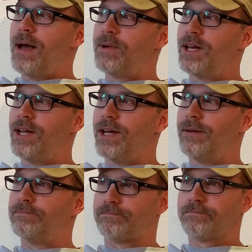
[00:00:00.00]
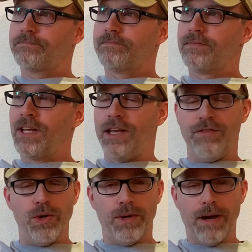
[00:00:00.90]
I'm gonna
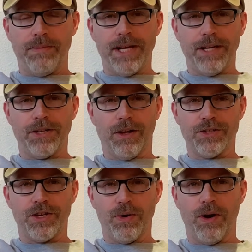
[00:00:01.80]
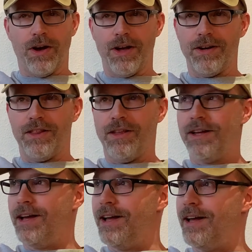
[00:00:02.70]
give you an update also on
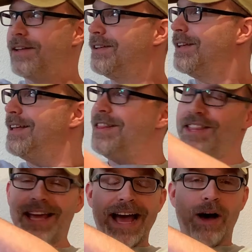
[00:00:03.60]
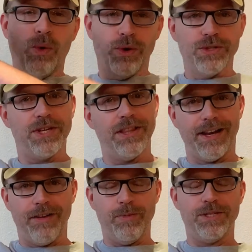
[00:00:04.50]
uh, the owls
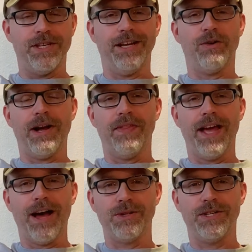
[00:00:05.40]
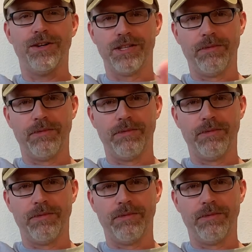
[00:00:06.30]
that I've been seeing around the house here.